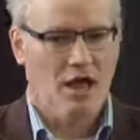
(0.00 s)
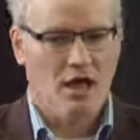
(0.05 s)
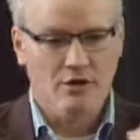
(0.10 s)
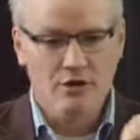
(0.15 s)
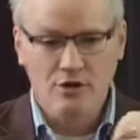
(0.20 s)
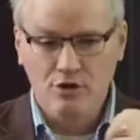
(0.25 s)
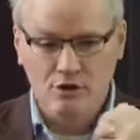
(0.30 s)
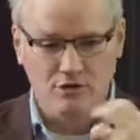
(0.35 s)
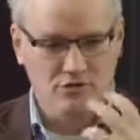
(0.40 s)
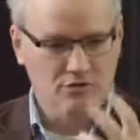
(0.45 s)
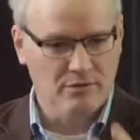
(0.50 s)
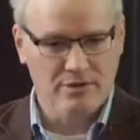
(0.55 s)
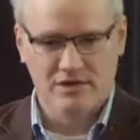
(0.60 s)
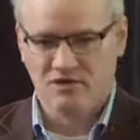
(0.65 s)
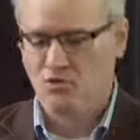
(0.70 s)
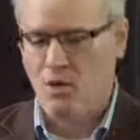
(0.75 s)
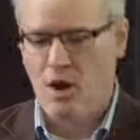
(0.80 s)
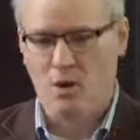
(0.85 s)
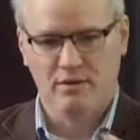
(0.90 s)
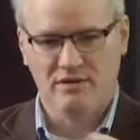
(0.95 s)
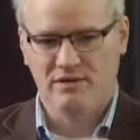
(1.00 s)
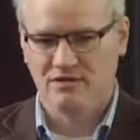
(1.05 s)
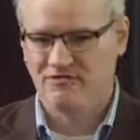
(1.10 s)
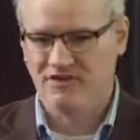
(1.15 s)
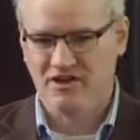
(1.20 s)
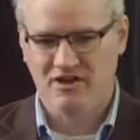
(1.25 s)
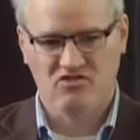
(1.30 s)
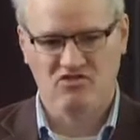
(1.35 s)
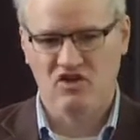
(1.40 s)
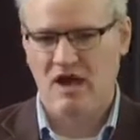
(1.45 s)
You can do it as well with the
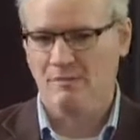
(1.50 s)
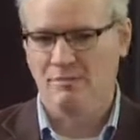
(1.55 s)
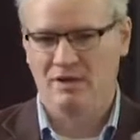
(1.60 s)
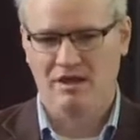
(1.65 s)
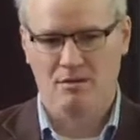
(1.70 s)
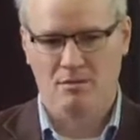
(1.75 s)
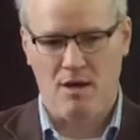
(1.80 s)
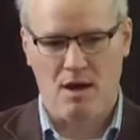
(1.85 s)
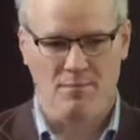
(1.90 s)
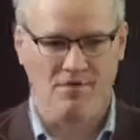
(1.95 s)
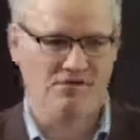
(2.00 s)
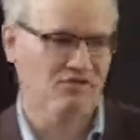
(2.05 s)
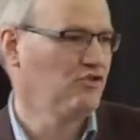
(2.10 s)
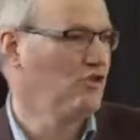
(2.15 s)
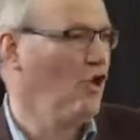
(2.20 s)
first table of commandments.